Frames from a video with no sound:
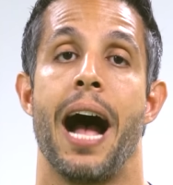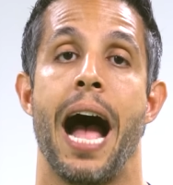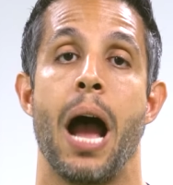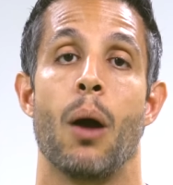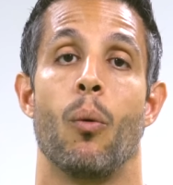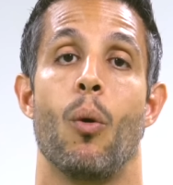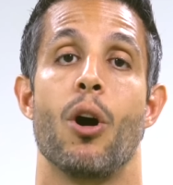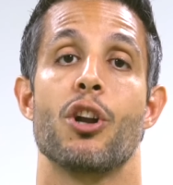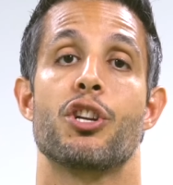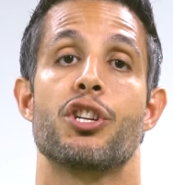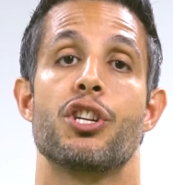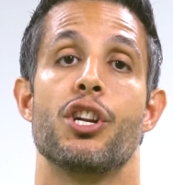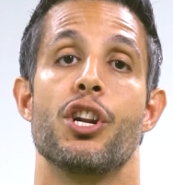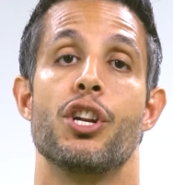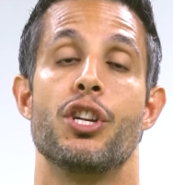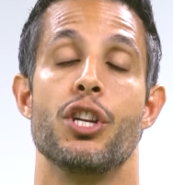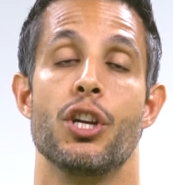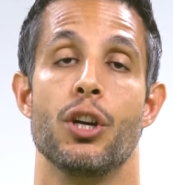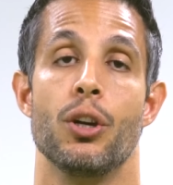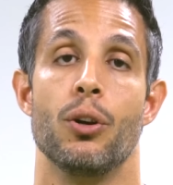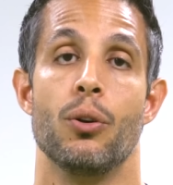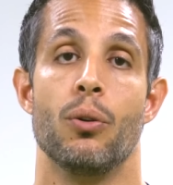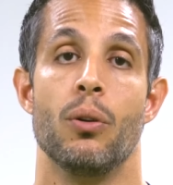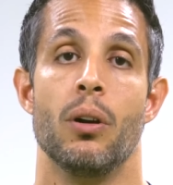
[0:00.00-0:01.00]
I want you to
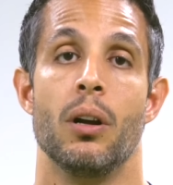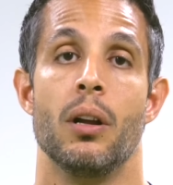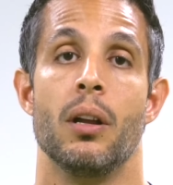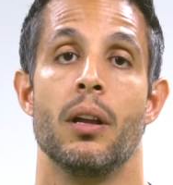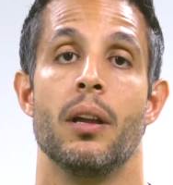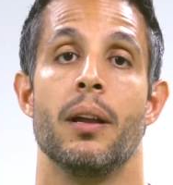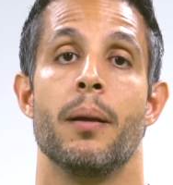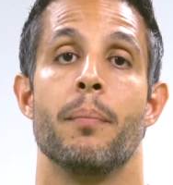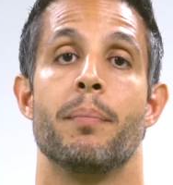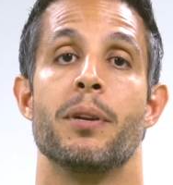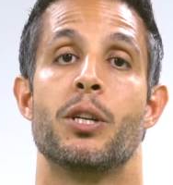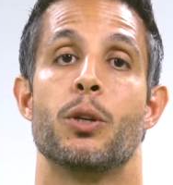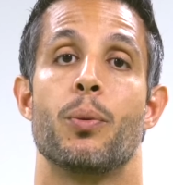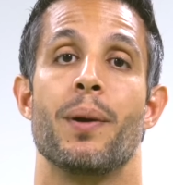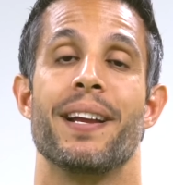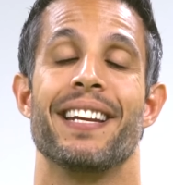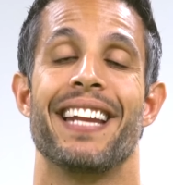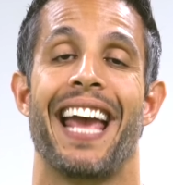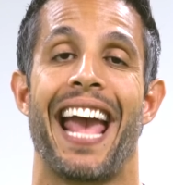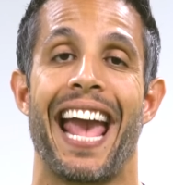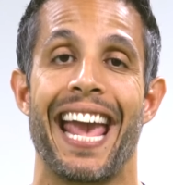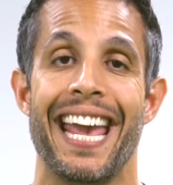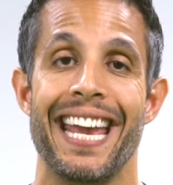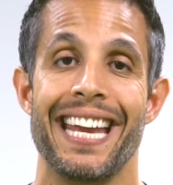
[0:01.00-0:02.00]
do
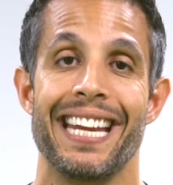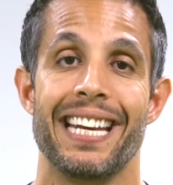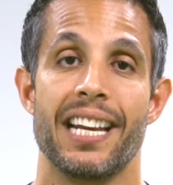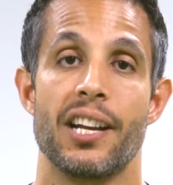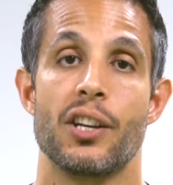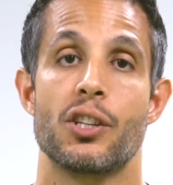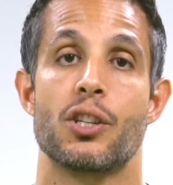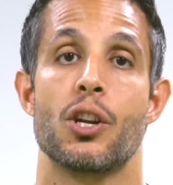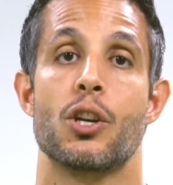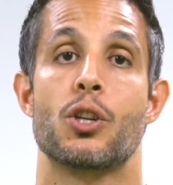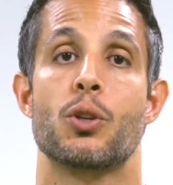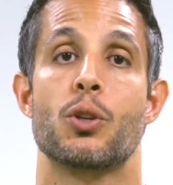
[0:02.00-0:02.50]
between 8